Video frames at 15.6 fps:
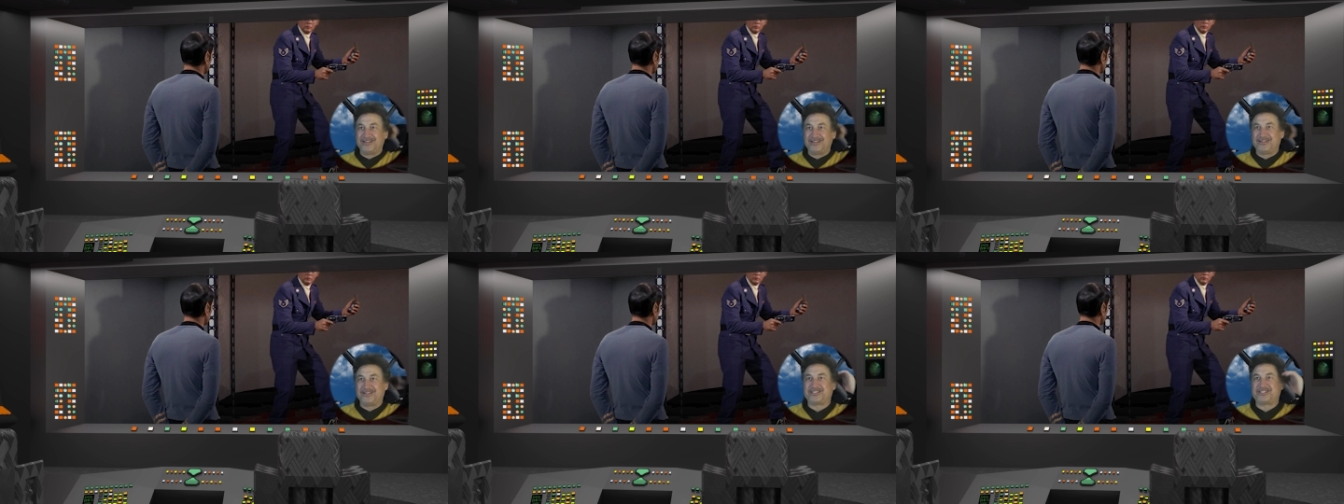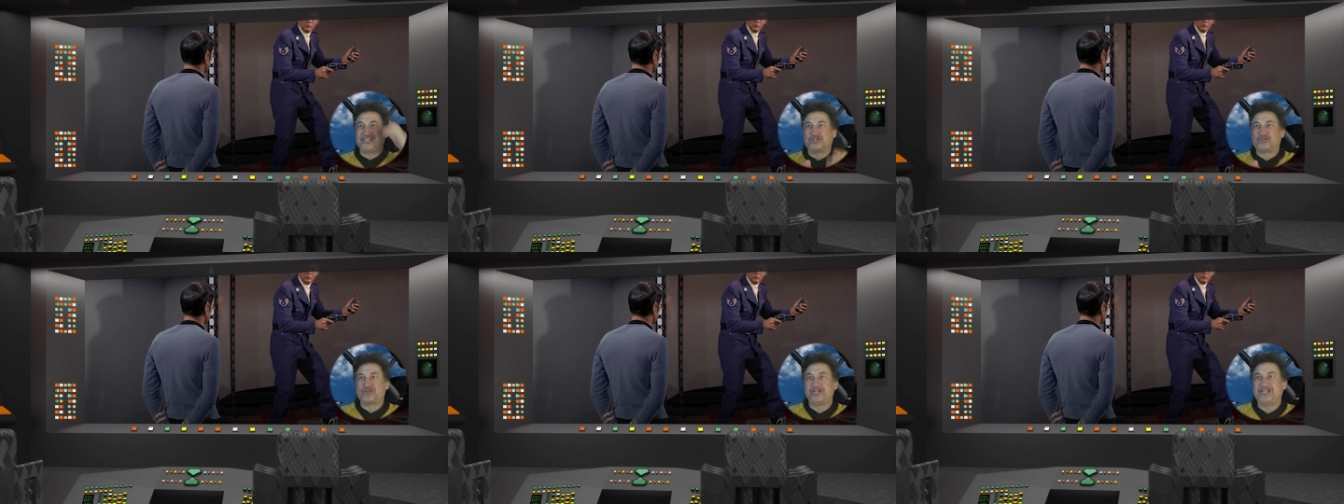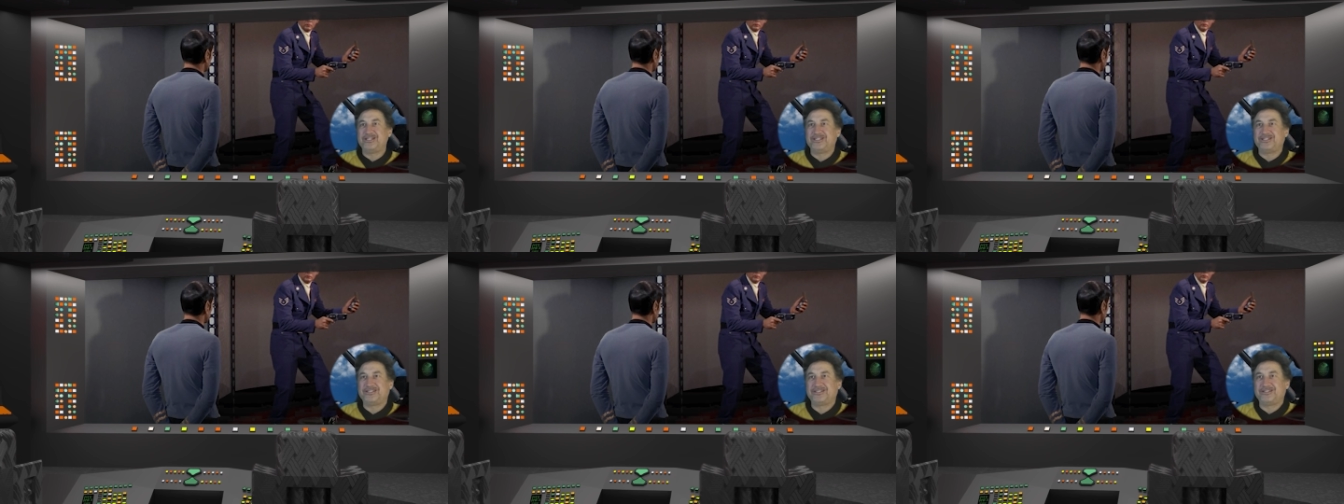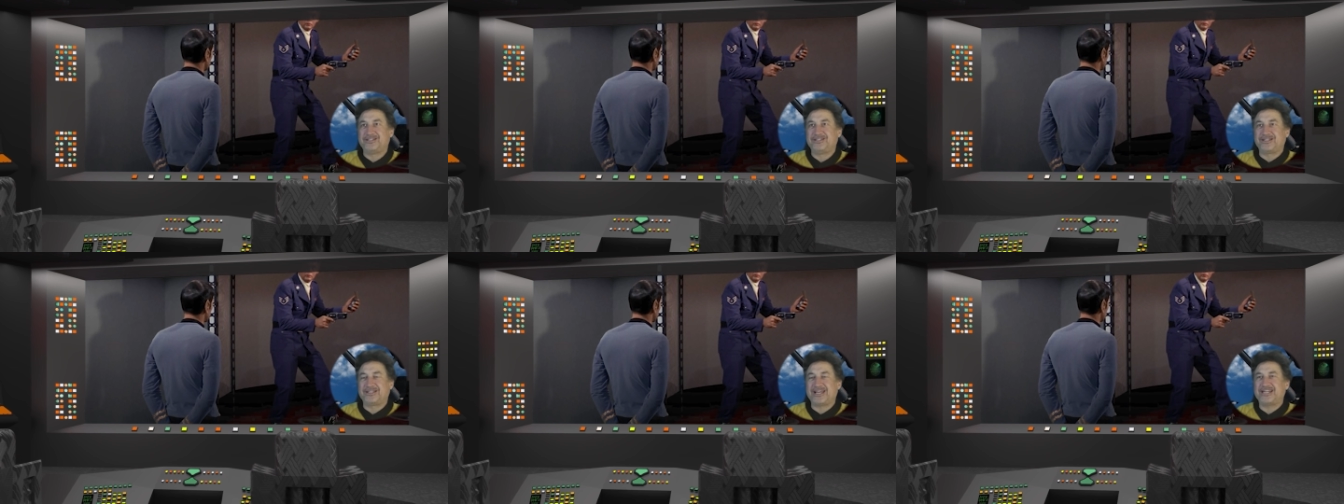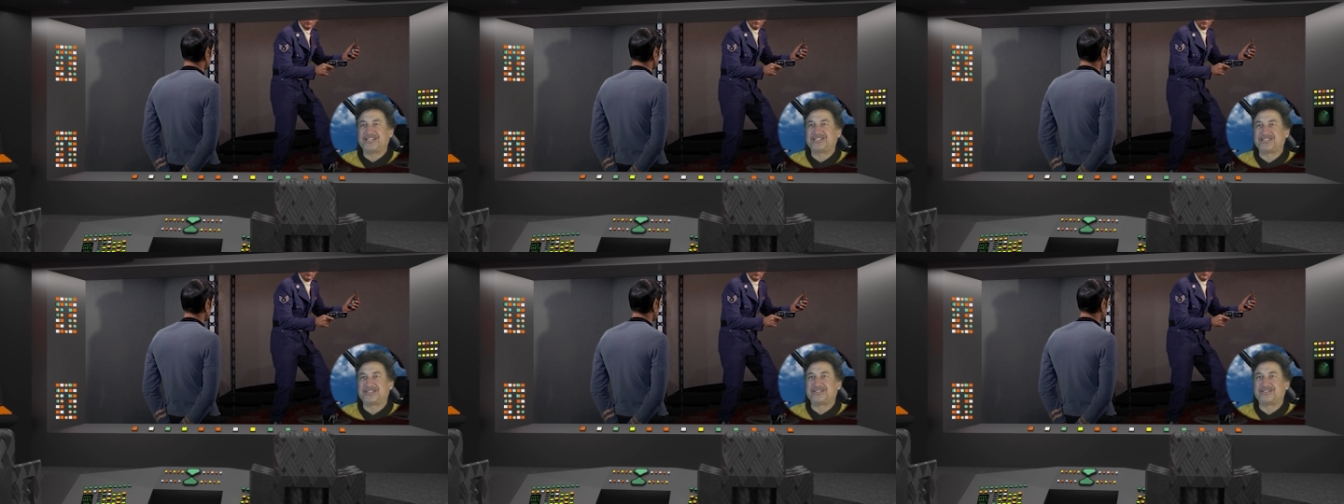the sentry that
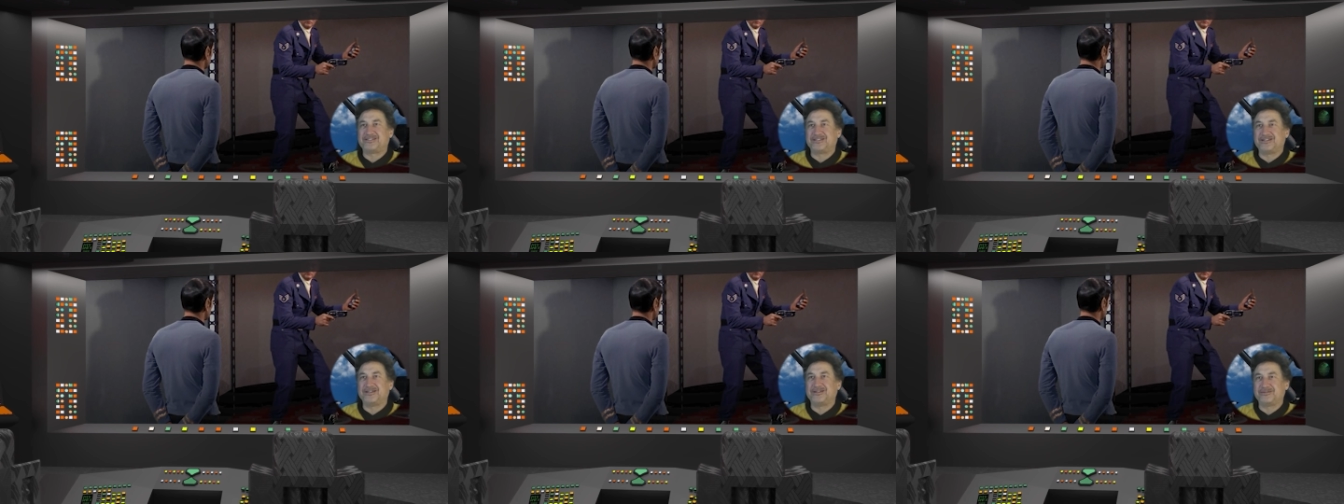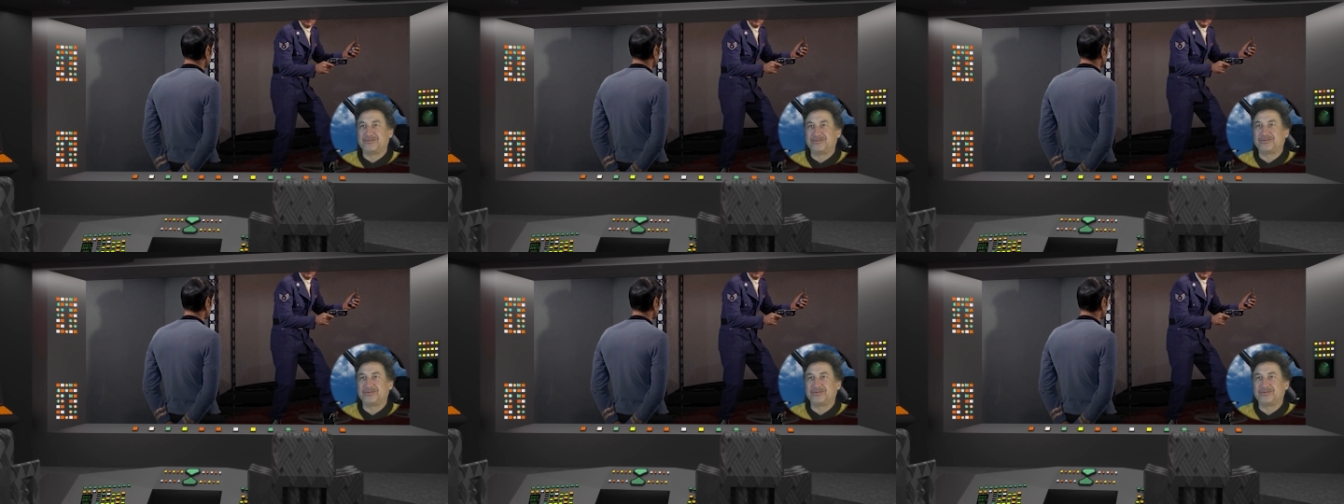catches the